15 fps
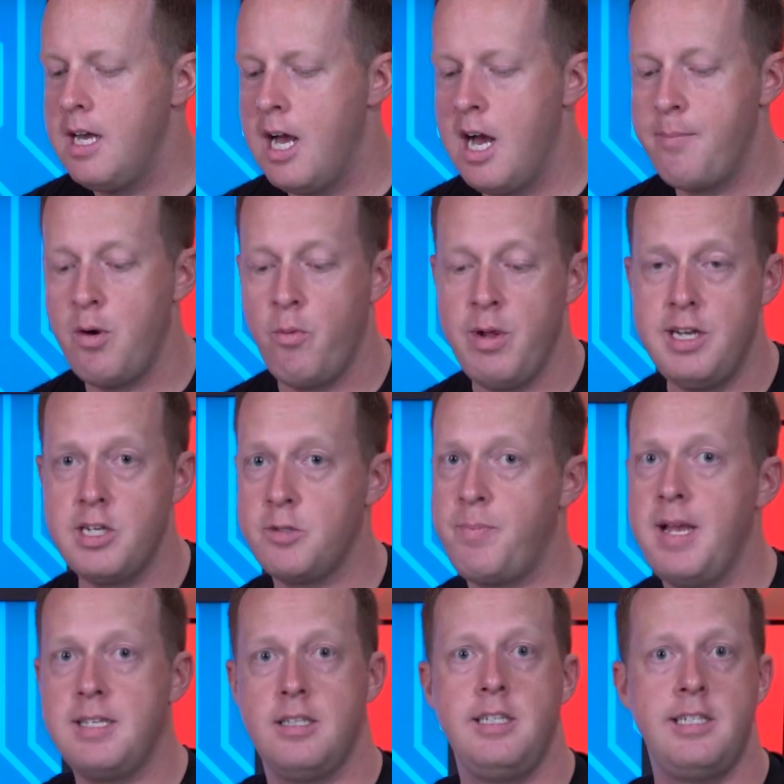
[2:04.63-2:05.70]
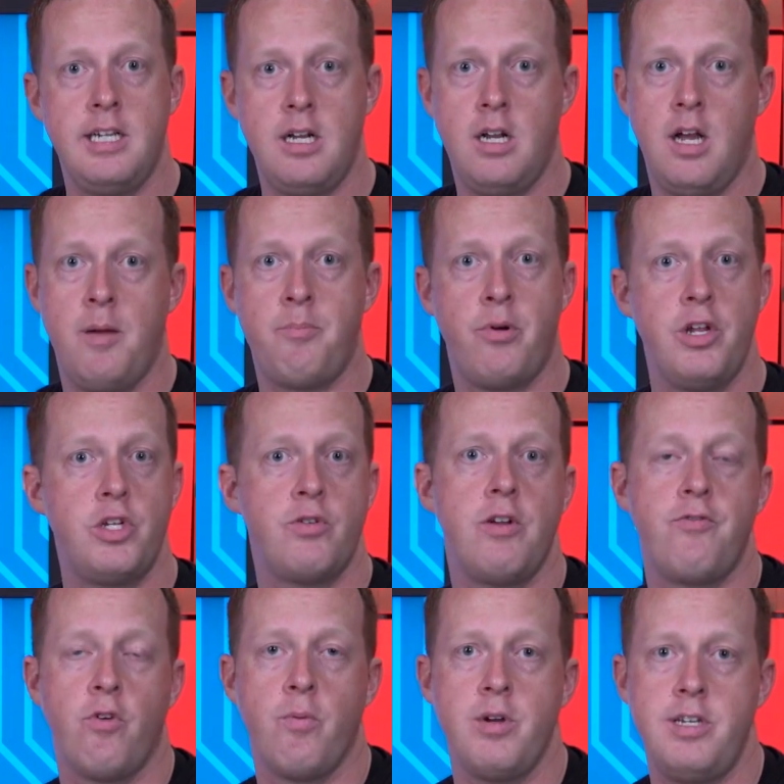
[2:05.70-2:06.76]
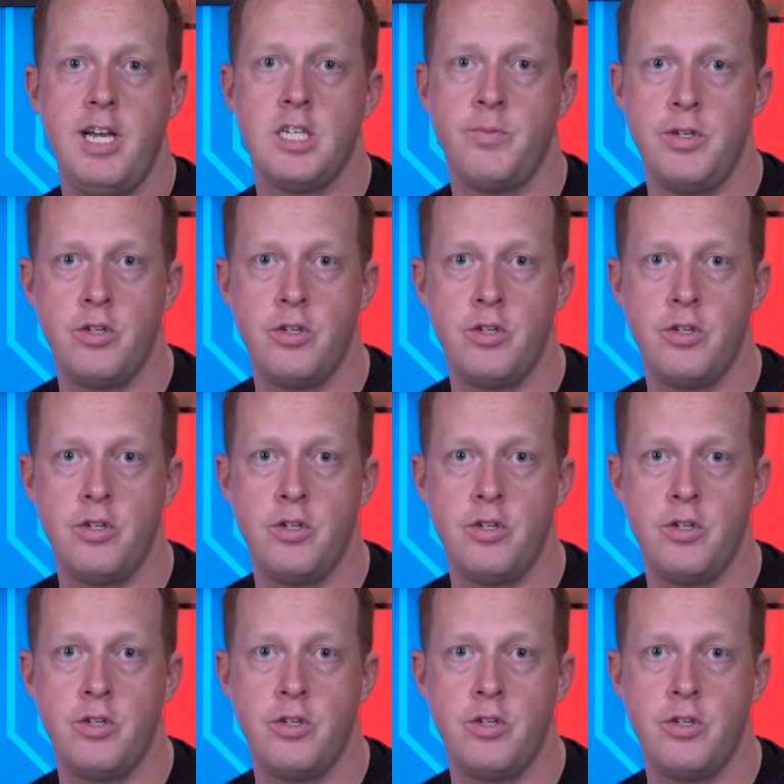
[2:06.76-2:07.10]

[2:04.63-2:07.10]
Uh, but we just basically did a, a pretty straightforward test.